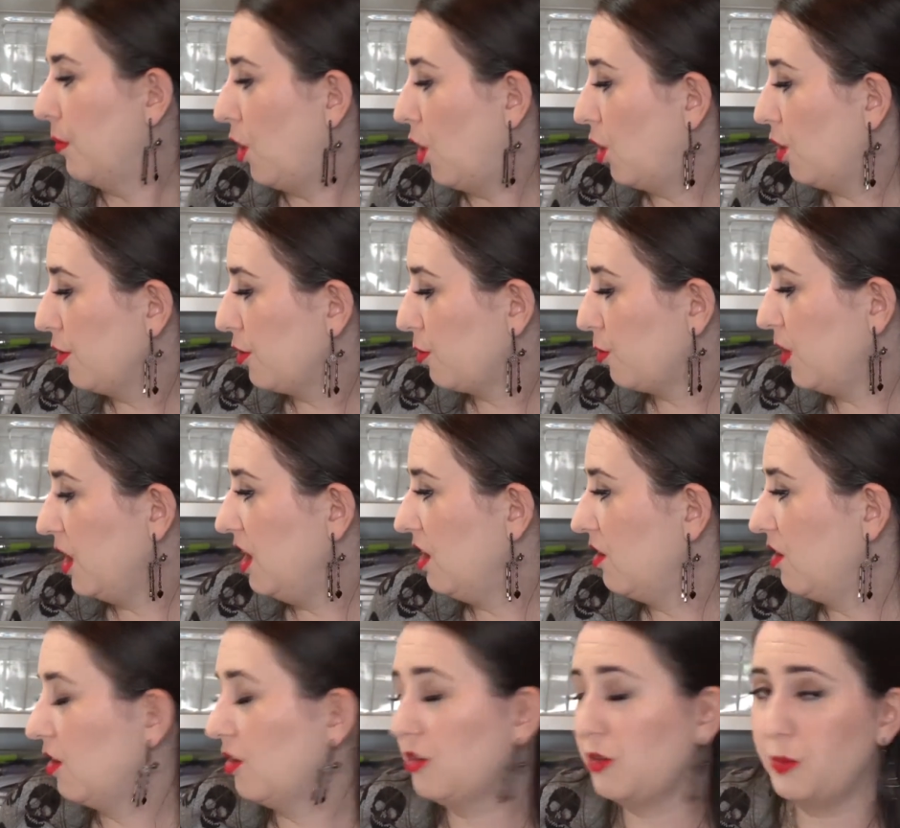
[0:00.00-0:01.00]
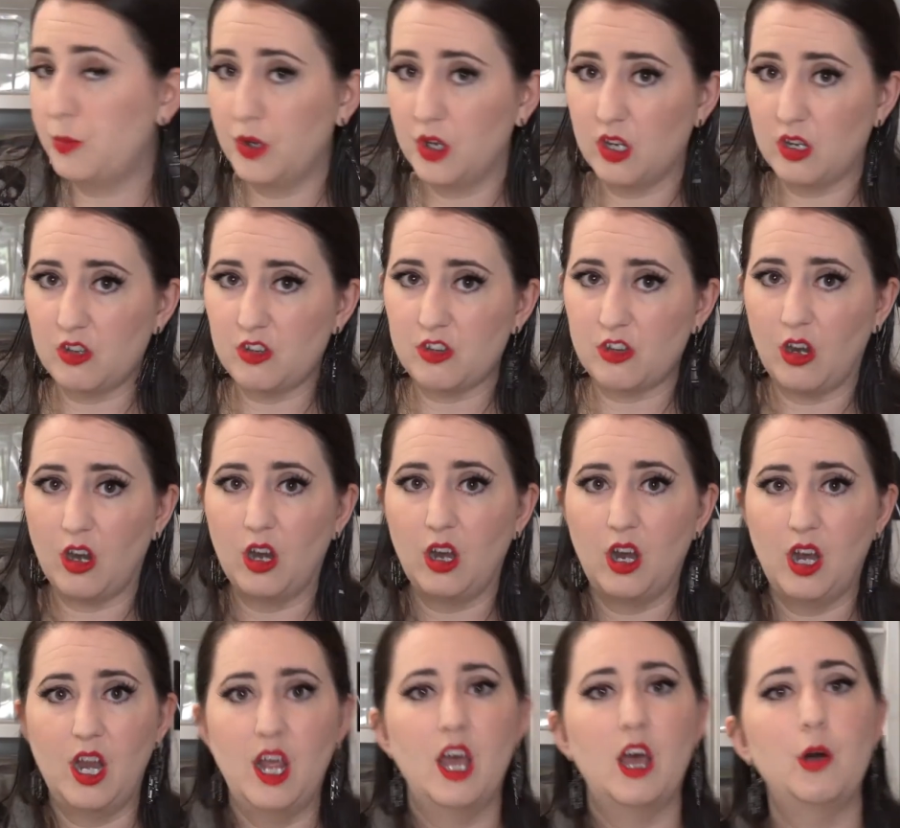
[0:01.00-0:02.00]
All three of those books are
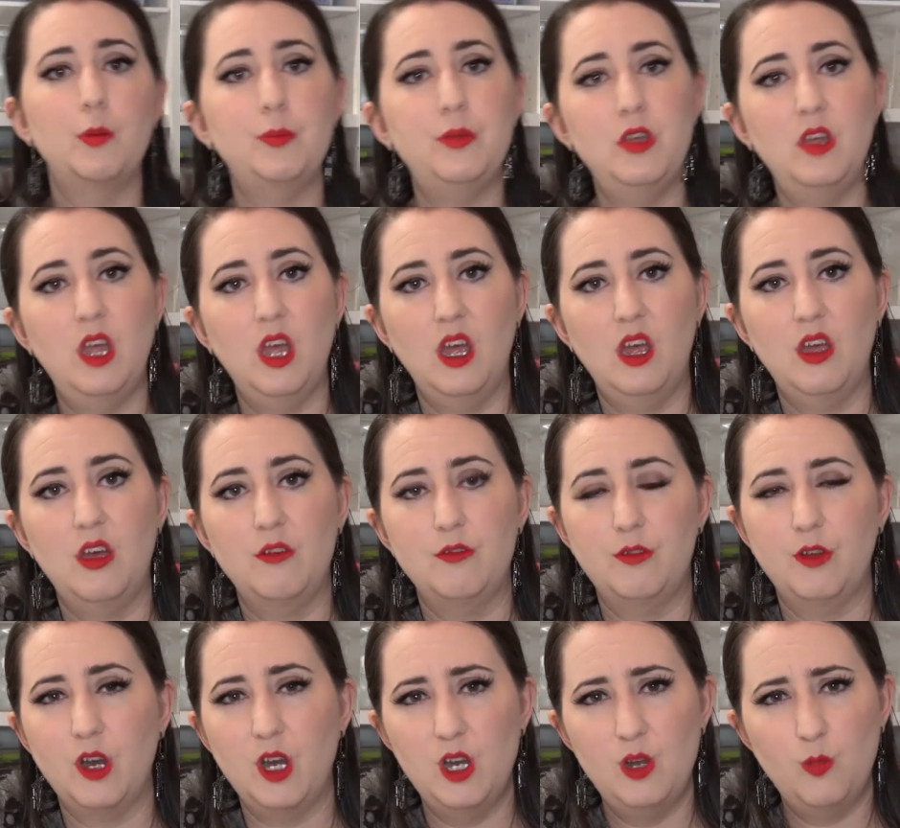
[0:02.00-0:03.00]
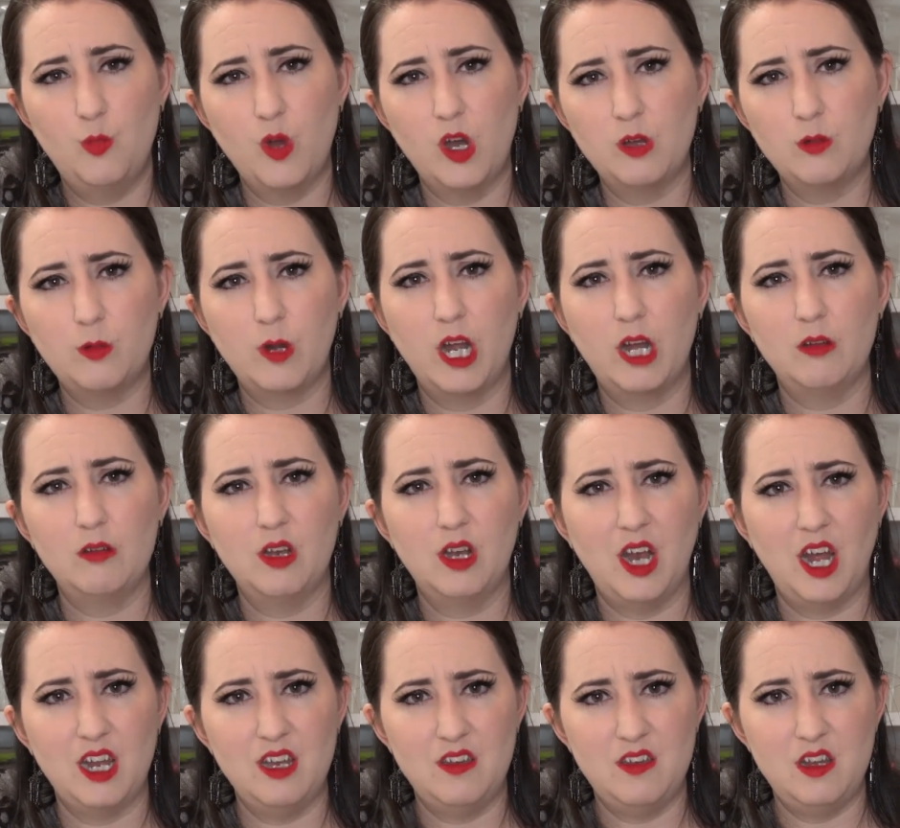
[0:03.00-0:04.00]
going to help you get a very well rounded
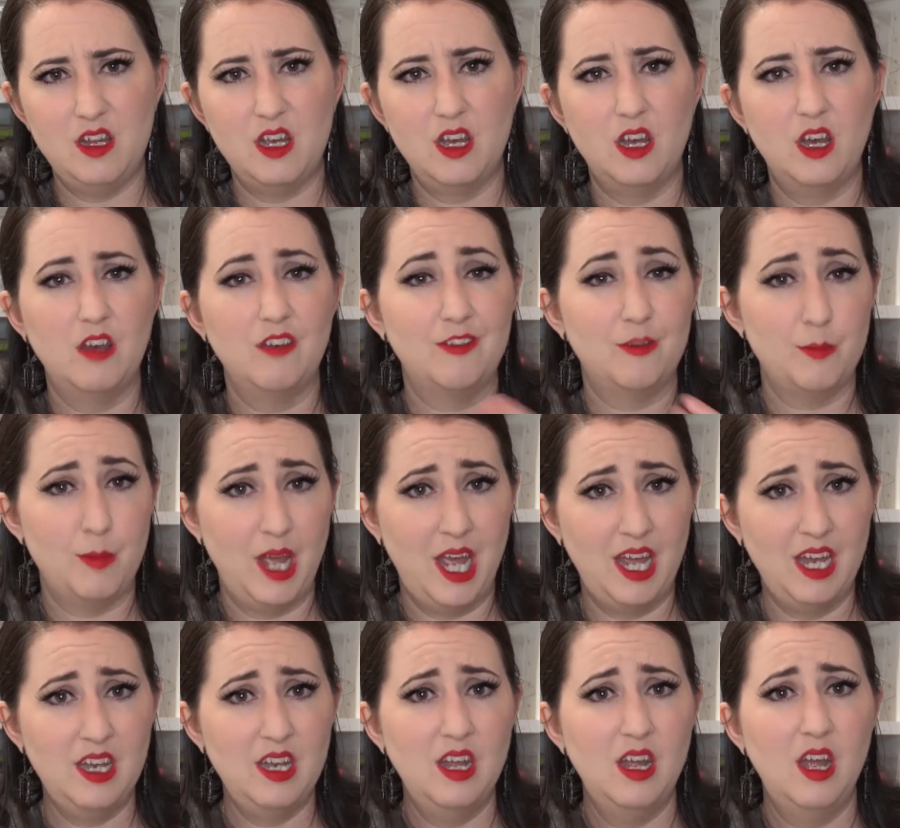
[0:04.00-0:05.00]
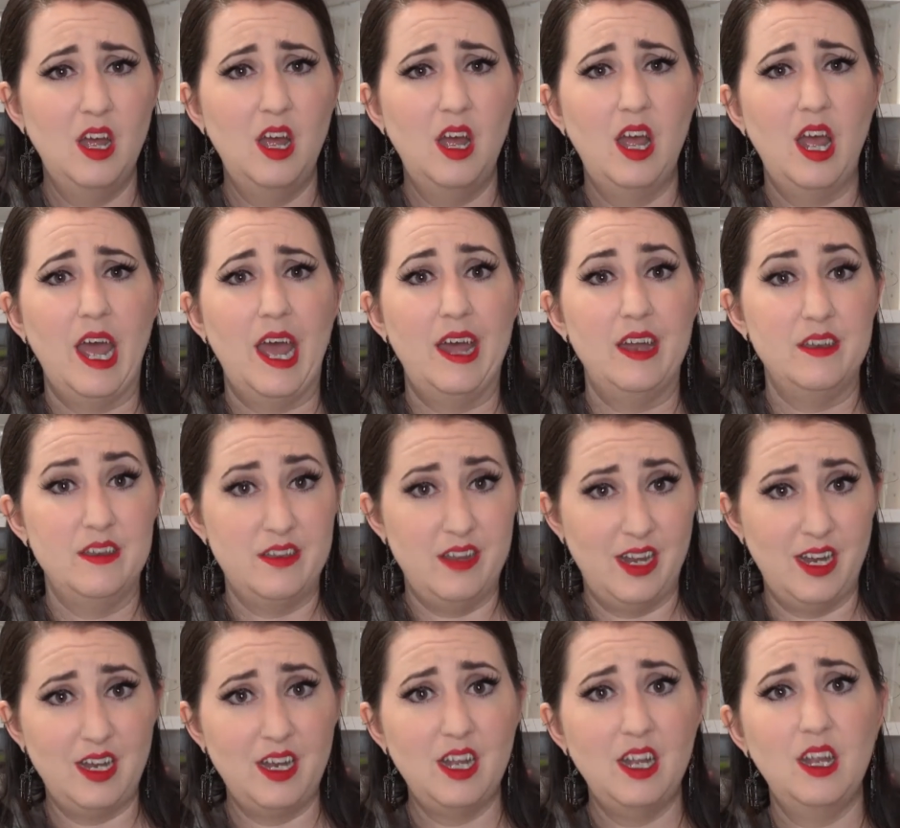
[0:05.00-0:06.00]
idea of men and
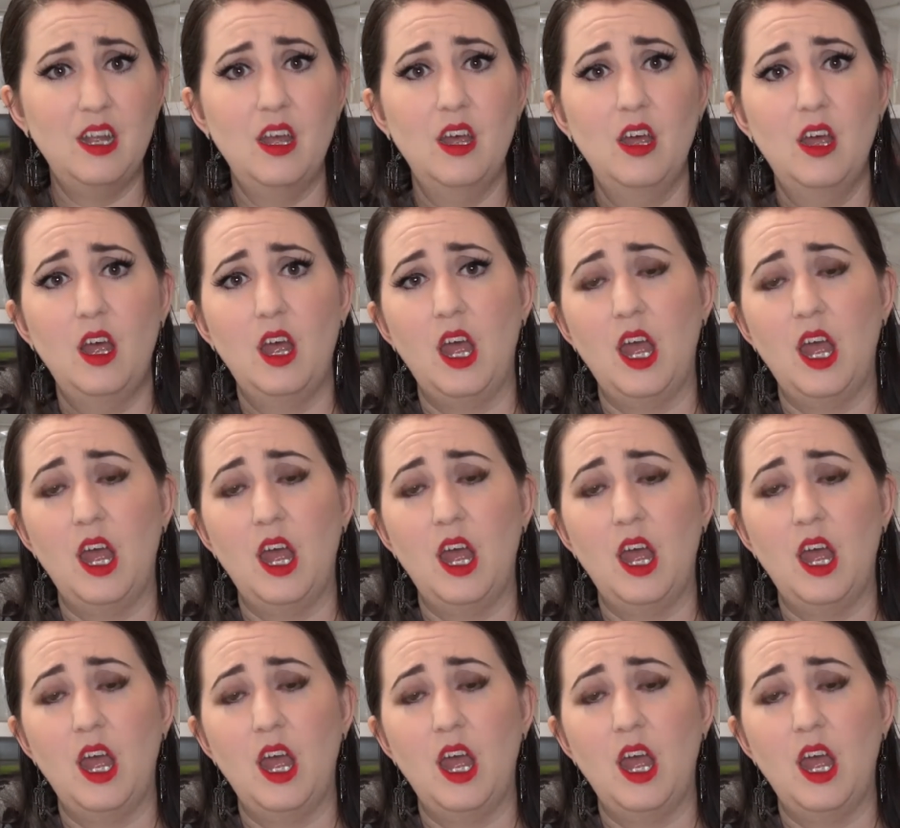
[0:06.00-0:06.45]
dating.